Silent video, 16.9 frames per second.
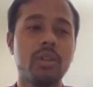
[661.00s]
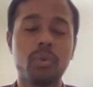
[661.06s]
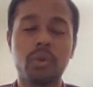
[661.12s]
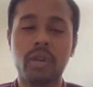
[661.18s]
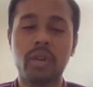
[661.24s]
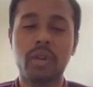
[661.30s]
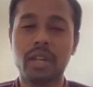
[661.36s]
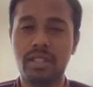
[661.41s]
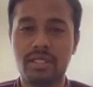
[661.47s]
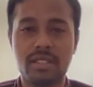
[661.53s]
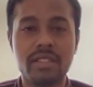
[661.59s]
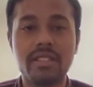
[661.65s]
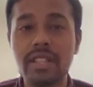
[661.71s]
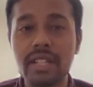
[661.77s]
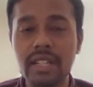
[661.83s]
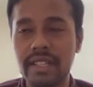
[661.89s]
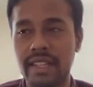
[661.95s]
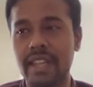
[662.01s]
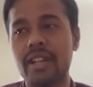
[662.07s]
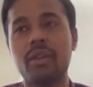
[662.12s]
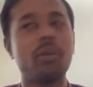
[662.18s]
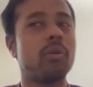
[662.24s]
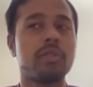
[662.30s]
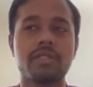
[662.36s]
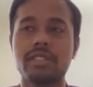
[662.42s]
you can still take
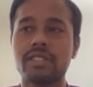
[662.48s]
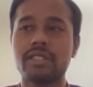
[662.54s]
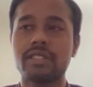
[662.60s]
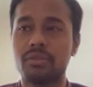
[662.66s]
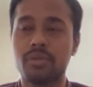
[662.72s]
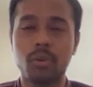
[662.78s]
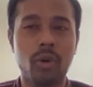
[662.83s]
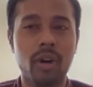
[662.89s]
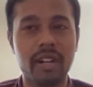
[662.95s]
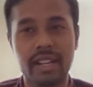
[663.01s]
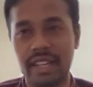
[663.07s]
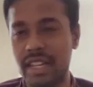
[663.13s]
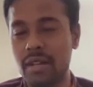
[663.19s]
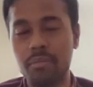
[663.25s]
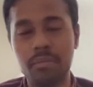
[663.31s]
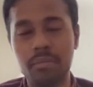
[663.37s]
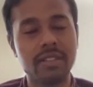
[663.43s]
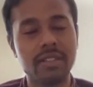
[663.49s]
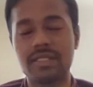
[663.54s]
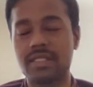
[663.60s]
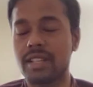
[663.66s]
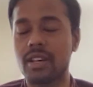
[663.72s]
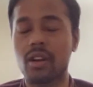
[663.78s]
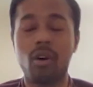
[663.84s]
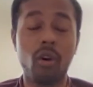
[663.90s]
courses if you want in
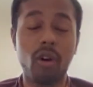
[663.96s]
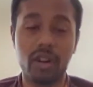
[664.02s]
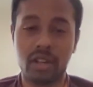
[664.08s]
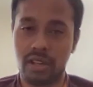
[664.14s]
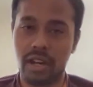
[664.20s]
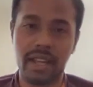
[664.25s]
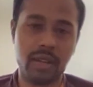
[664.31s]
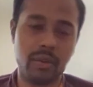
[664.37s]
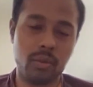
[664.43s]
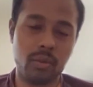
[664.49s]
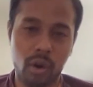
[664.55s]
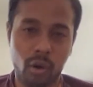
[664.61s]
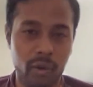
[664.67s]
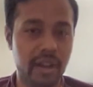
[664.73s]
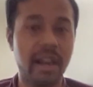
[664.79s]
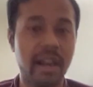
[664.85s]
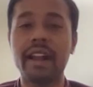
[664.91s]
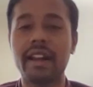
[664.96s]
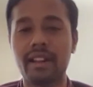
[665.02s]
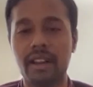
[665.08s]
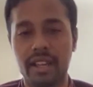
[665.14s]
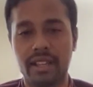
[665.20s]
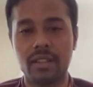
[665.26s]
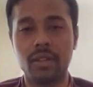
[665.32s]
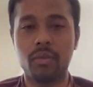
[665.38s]
person or
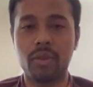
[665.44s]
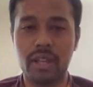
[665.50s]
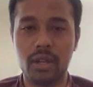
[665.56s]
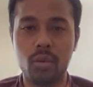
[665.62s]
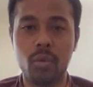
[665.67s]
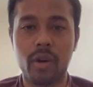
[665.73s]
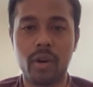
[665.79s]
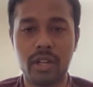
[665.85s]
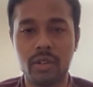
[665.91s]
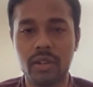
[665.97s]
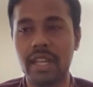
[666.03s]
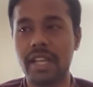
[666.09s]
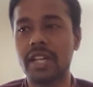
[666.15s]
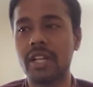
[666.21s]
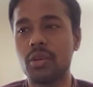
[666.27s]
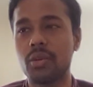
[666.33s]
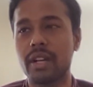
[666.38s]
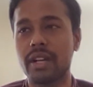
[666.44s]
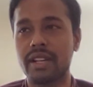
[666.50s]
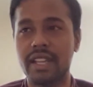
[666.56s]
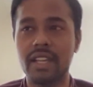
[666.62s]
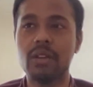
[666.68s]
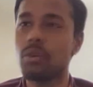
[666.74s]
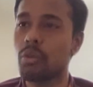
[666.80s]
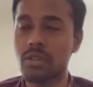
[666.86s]
online, the way you want to take it. You can
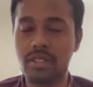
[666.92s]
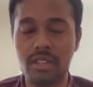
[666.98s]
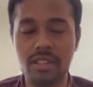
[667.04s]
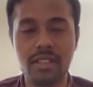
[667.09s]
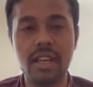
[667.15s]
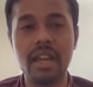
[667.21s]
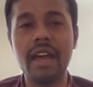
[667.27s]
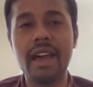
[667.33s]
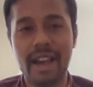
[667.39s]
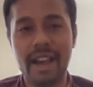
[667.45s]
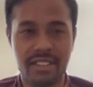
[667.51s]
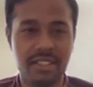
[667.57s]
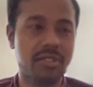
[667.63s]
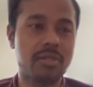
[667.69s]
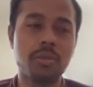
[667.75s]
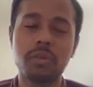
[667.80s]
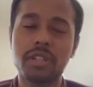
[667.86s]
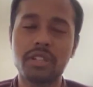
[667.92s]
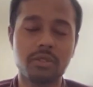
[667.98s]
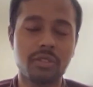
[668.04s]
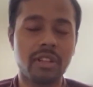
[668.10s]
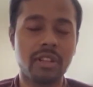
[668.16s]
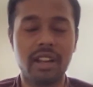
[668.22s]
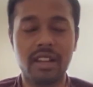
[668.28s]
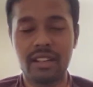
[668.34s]
take courses as a student, so
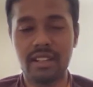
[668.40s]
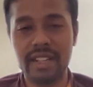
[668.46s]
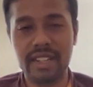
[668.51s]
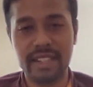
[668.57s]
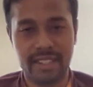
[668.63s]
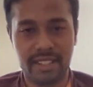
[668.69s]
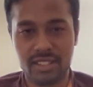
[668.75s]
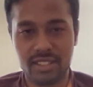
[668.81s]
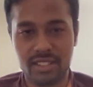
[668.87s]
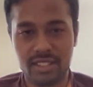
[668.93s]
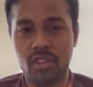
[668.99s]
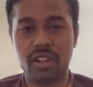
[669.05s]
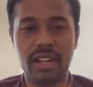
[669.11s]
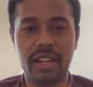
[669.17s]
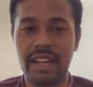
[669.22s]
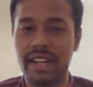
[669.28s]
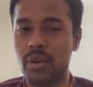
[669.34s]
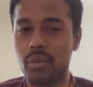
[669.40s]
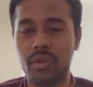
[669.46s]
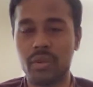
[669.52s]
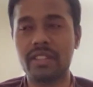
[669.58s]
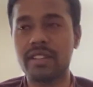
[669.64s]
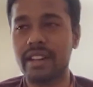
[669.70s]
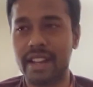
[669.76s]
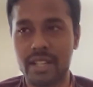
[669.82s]
the learning does not end
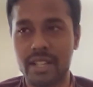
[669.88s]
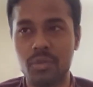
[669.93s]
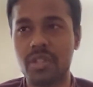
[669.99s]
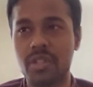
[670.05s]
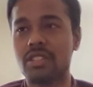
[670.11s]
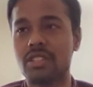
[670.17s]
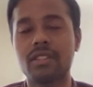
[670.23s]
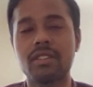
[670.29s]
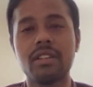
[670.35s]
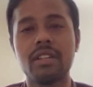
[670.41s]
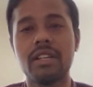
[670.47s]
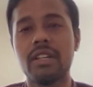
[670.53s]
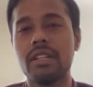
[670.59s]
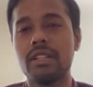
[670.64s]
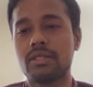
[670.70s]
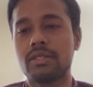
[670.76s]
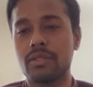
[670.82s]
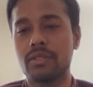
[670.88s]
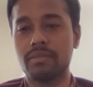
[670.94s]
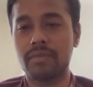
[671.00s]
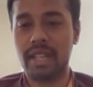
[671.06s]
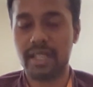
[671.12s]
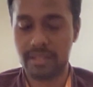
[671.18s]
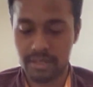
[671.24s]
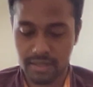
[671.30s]
with graduation. So
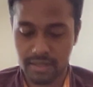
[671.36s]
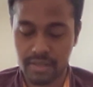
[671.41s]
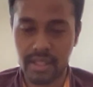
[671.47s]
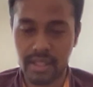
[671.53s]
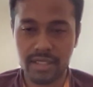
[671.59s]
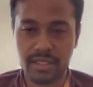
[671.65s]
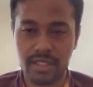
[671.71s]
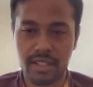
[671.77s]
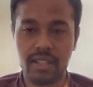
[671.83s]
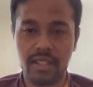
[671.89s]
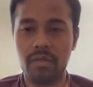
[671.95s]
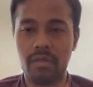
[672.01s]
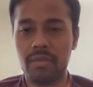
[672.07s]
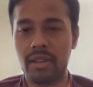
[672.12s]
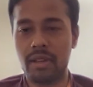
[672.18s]
that's an